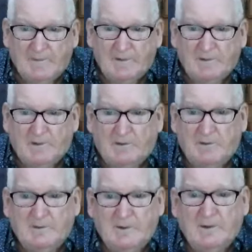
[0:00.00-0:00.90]
You know,
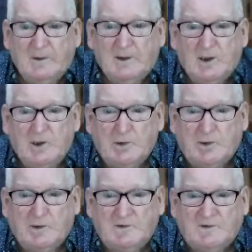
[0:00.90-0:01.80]
you
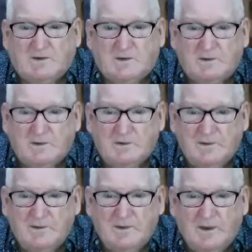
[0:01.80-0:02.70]
can sit
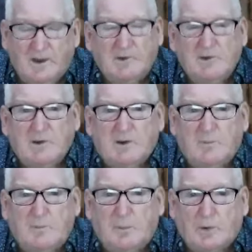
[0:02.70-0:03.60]
and you
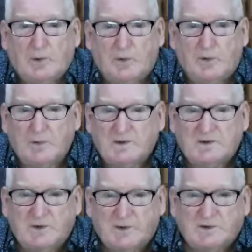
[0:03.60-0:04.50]
can put all this
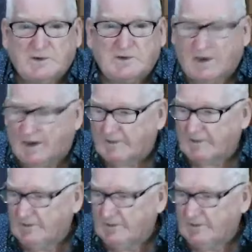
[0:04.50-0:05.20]
nonsense out.